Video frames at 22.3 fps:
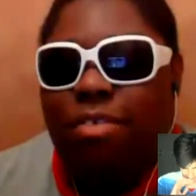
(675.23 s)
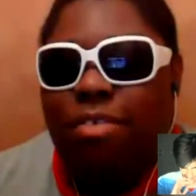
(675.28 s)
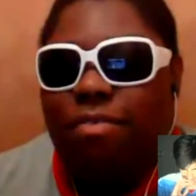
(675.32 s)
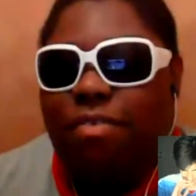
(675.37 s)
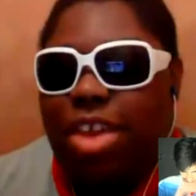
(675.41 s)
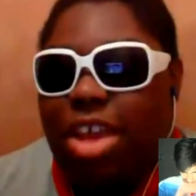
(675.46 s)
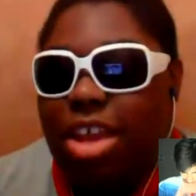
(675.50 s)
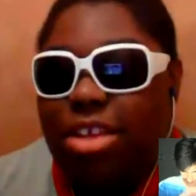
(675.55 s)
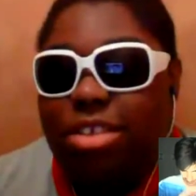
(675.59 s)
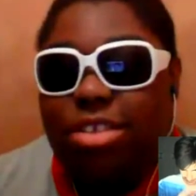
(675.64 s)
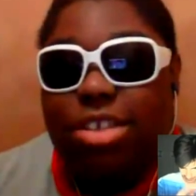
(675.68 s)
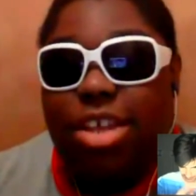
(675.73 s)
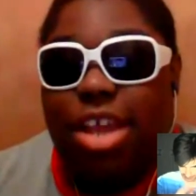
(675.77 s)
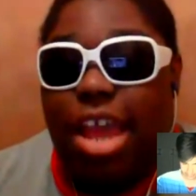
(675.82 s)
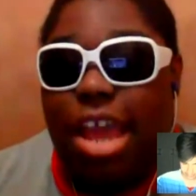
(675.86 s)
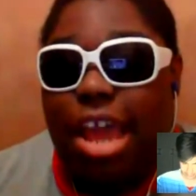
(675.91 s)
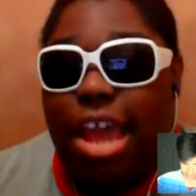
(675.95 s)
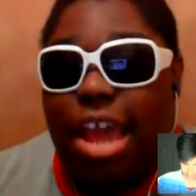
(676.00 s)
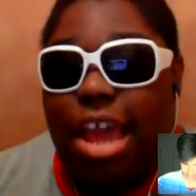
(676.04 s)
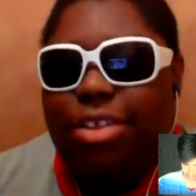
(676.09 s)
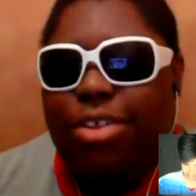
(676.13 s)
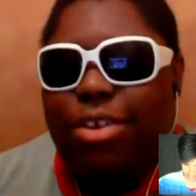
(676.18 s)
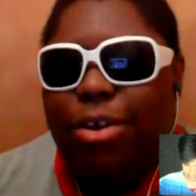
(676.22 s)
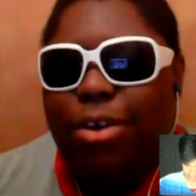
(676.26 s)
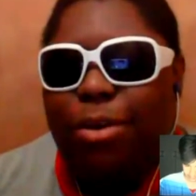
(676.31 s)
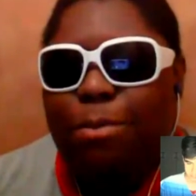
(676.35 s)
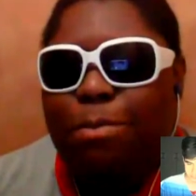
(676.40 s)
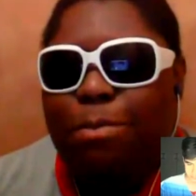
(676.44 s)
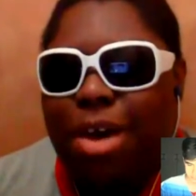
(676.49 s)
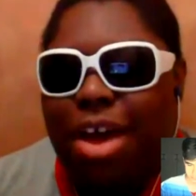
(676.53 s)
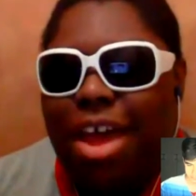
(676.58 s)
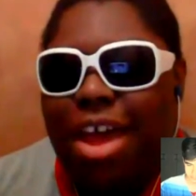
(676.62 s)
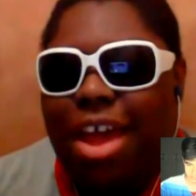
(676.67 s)
feat to handle.
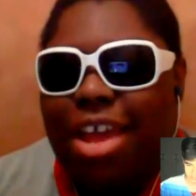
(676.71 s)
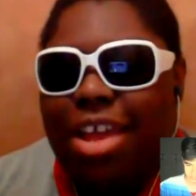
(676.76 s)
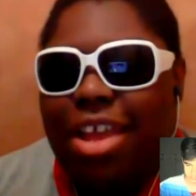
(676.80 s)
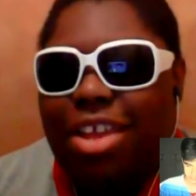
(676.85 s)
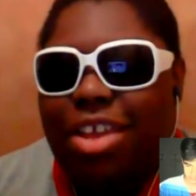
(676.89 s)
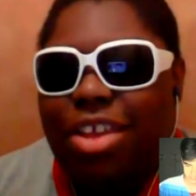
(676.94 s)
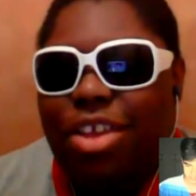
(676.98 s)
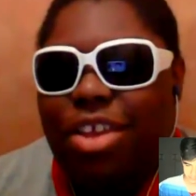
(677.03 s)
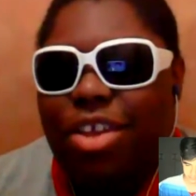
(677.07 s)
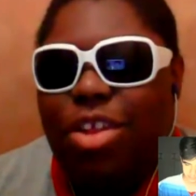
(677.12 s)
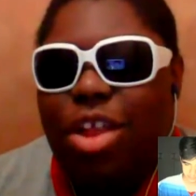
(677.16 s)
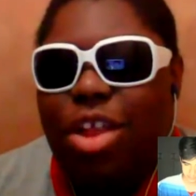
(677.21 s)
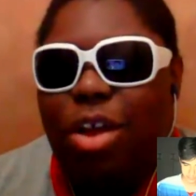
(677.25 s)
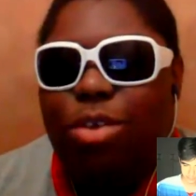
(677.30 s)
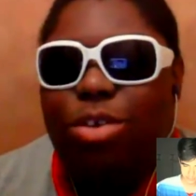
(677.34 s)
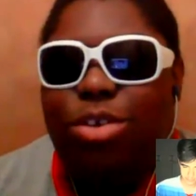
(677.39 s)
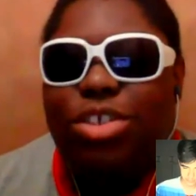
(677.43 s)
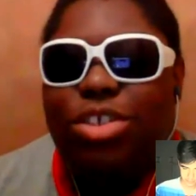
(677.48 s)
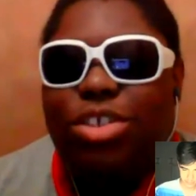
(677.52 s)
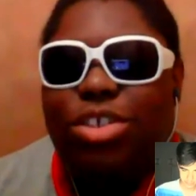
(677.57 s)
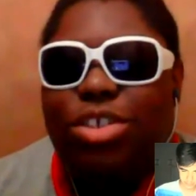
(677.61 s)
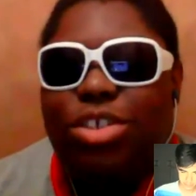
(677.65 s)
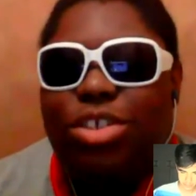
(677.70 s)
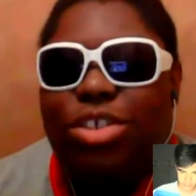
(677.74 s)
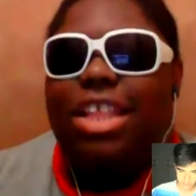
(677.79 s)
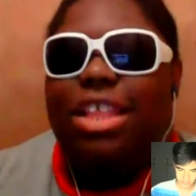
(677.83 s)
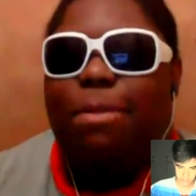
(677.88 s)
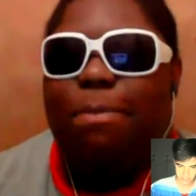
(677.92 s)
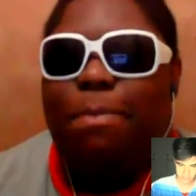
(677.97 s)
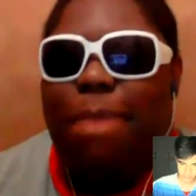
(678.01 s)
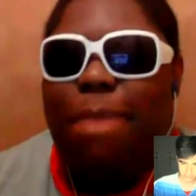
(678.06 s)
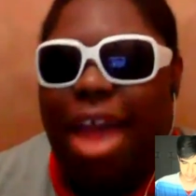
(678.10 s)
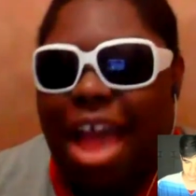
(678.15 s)
But, you
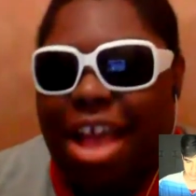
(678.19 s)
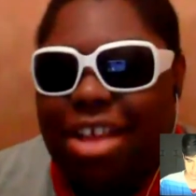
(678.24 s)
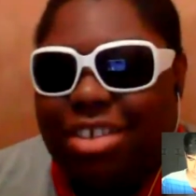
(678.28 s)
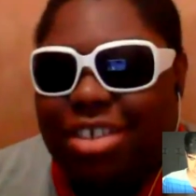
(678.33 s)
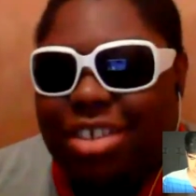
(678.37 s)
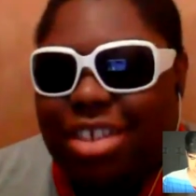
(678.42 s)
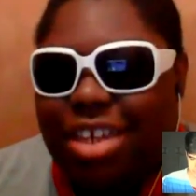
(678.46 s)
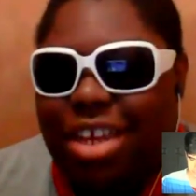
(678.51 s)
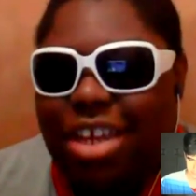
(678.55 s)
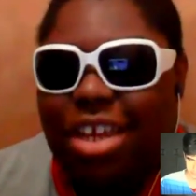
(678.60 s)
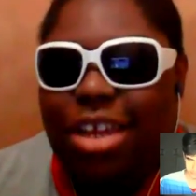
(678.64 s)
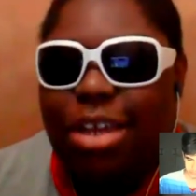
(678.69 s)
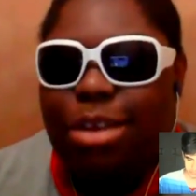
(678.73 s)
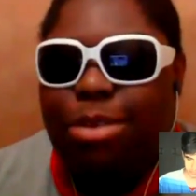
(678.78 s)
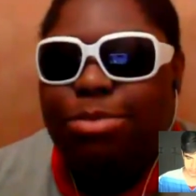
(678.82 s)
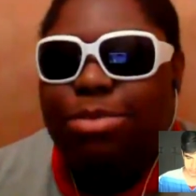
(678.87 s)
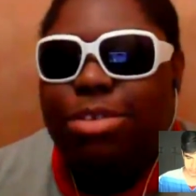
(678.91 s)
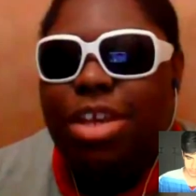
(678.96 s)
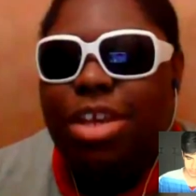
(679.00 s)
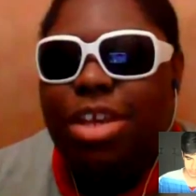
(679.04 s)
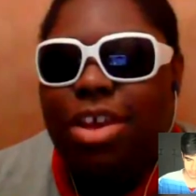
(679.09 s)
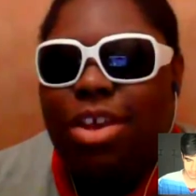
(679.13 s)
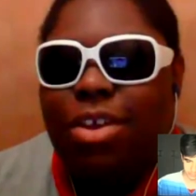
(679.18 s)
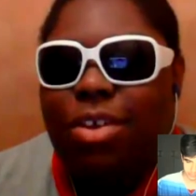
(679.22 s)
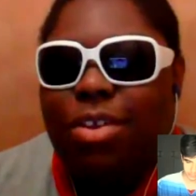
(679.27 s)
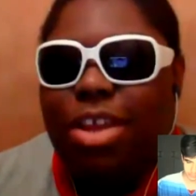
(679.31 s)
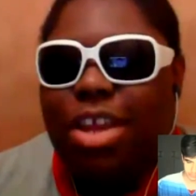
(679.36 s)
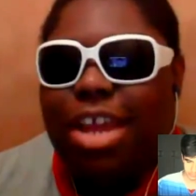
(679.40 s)
just look at the past teams.